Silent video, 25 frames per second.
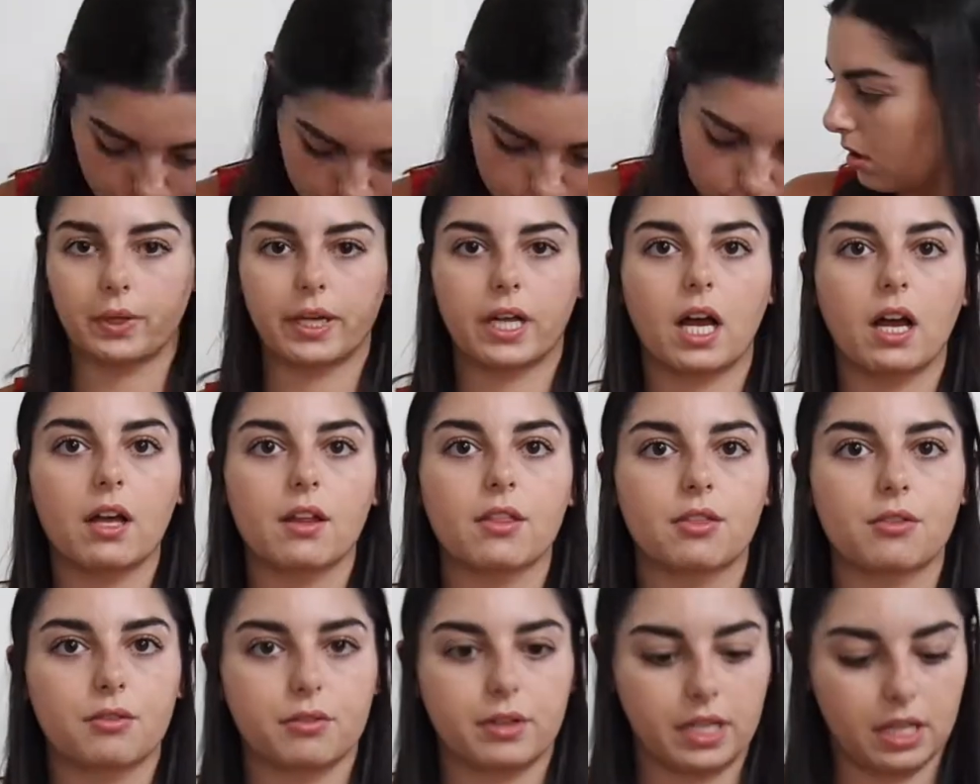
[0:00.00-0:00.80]
We
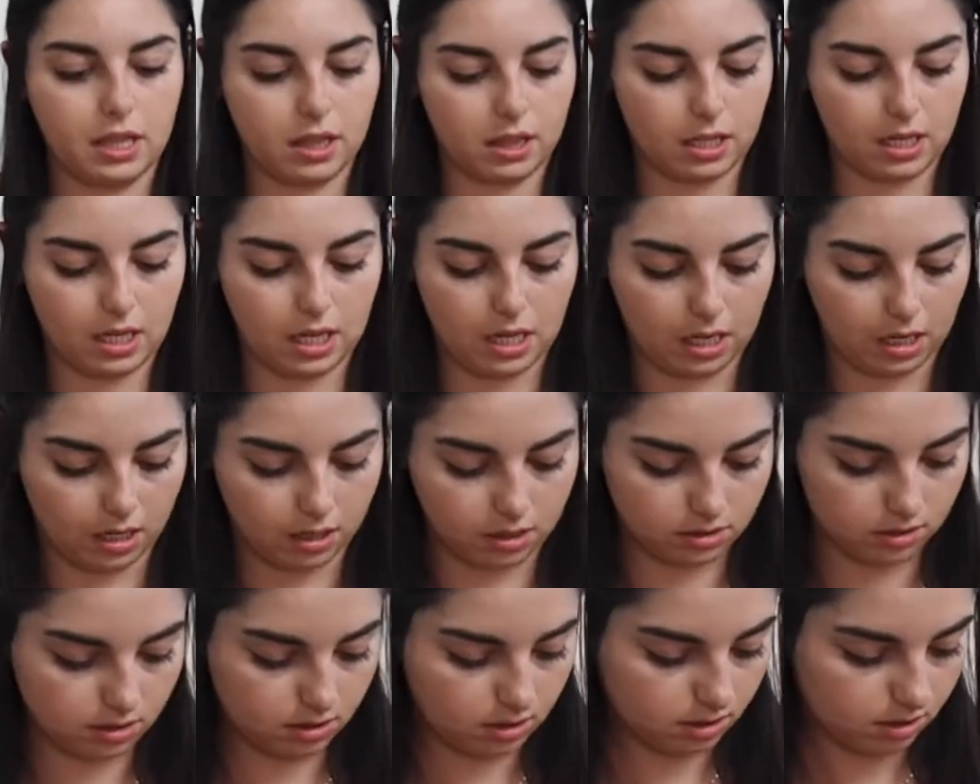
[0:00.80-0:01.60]
got 3
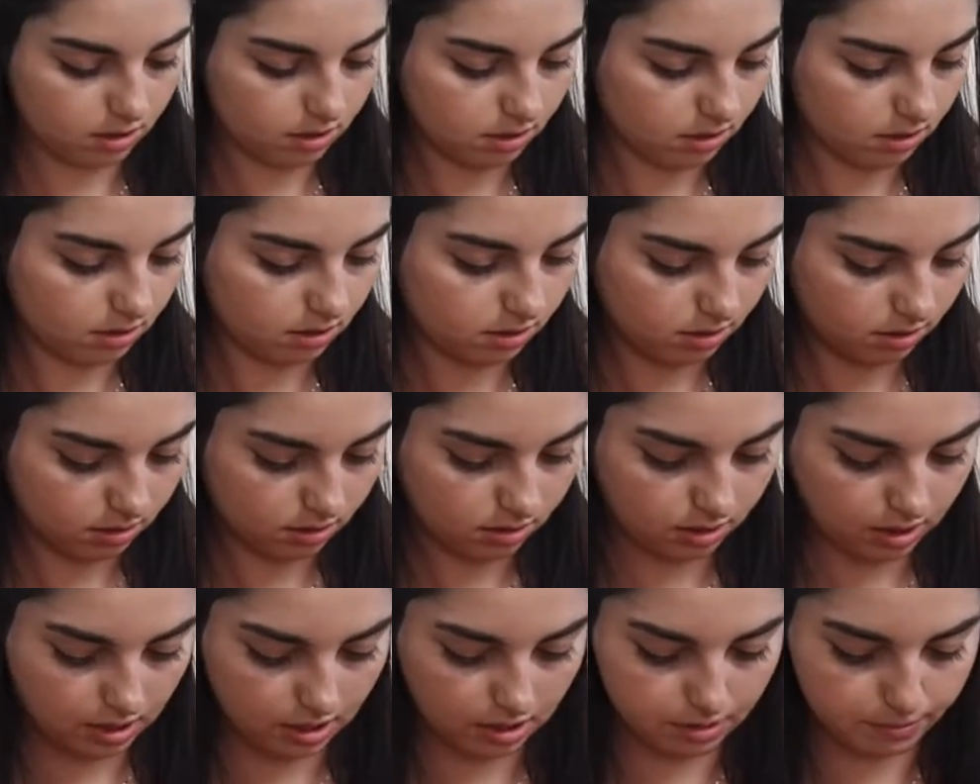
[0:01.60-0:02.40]
things
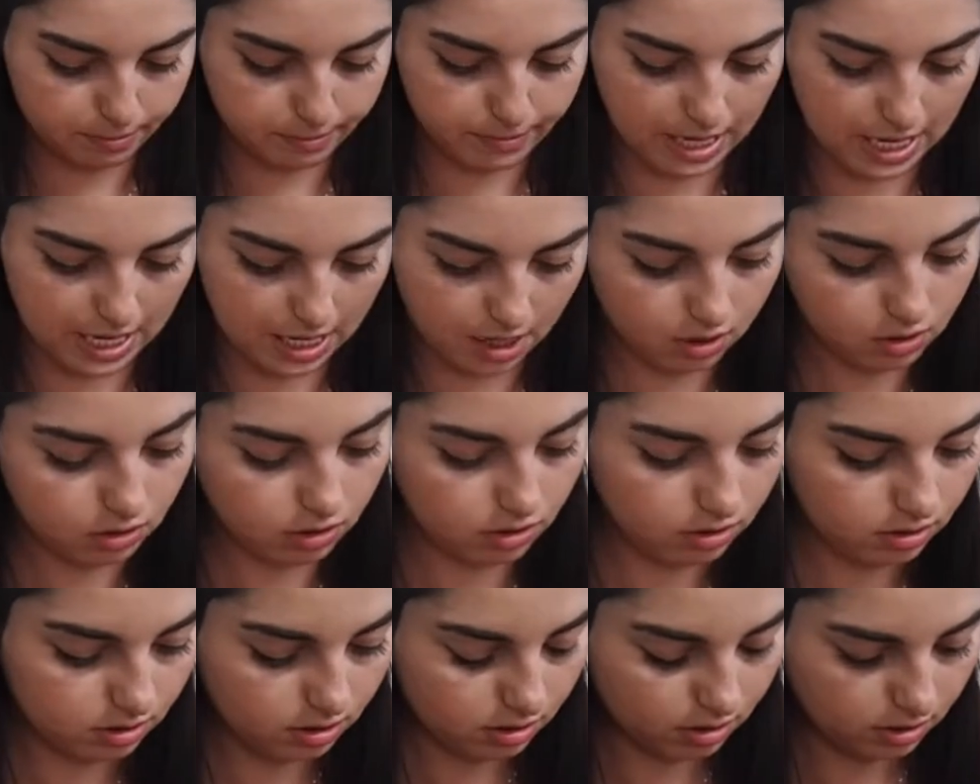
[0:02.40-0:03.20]
in the
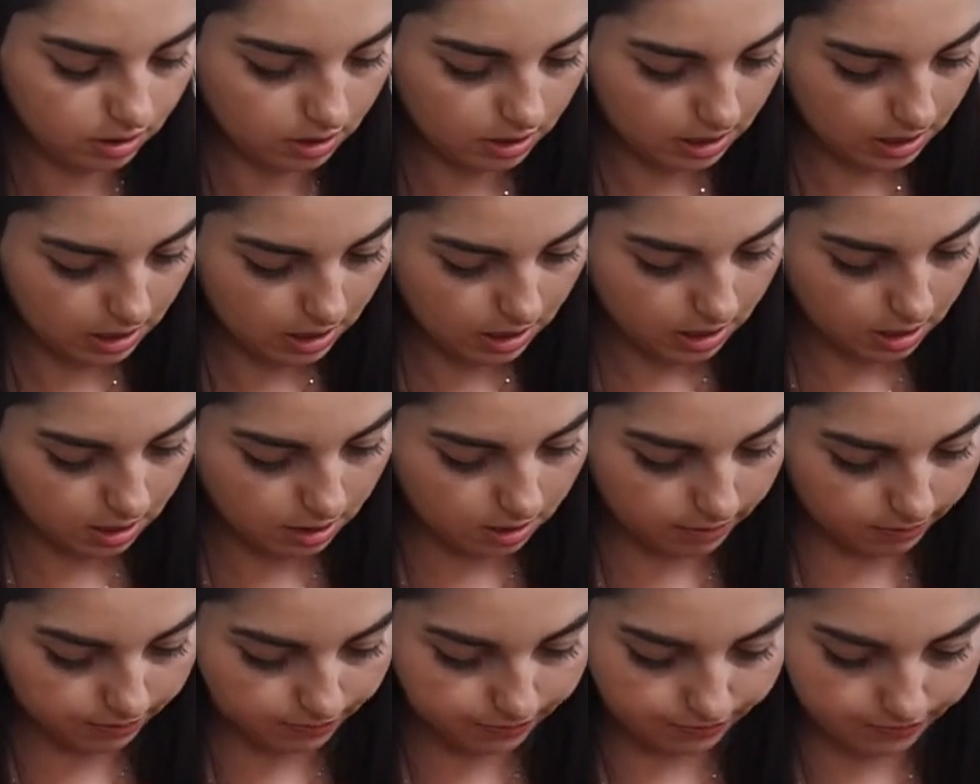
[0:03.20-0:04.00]
mail.
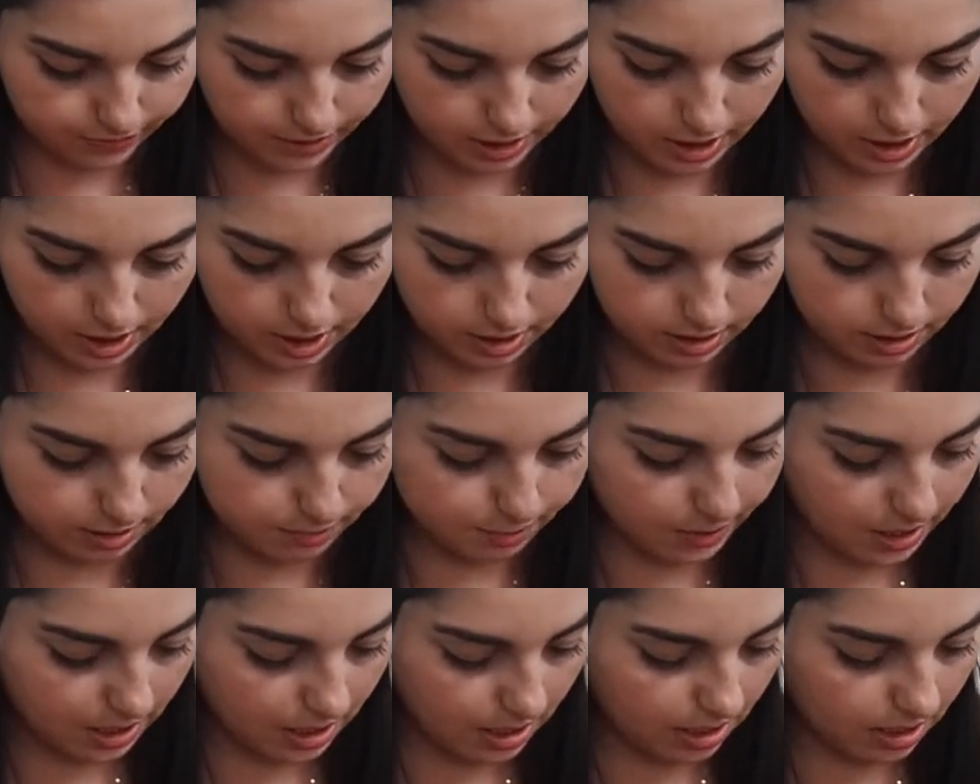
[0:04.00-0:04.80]
The first
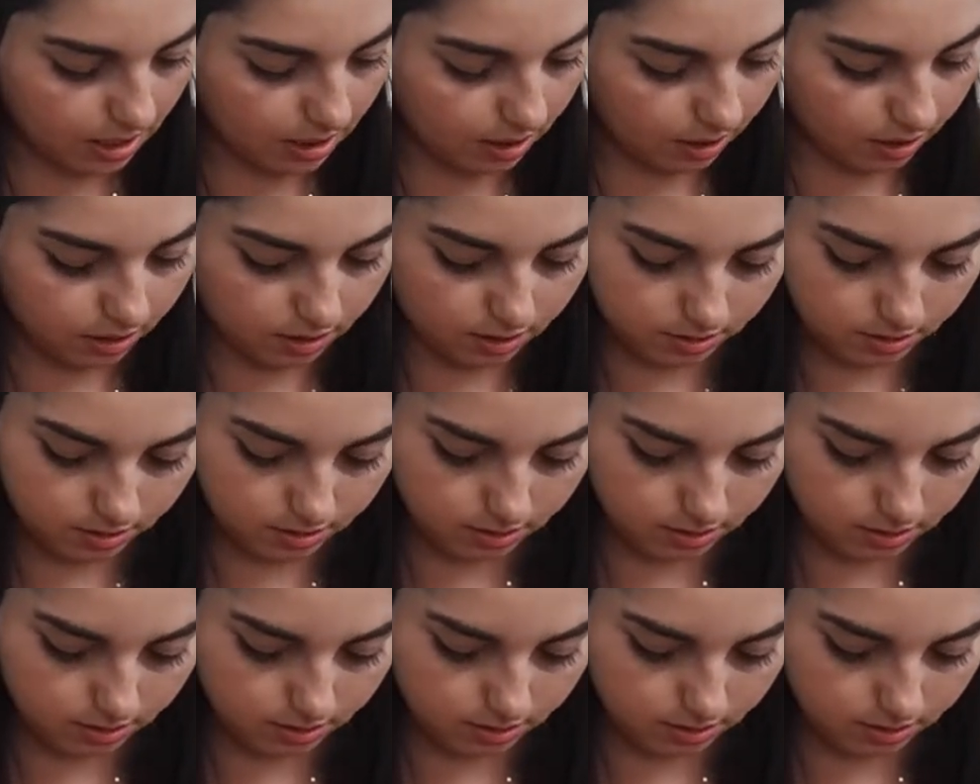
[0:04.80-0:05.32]
being